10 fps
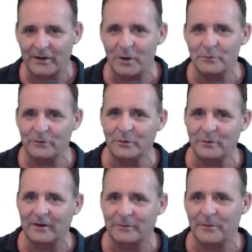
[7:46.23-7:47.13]
I don't do
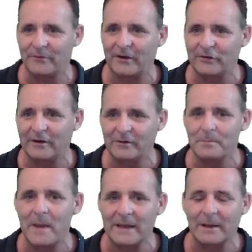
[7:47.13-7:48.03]
this professionally
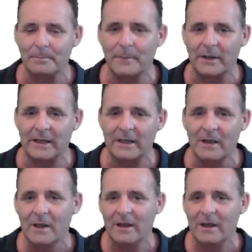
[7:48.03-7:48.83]
to make money.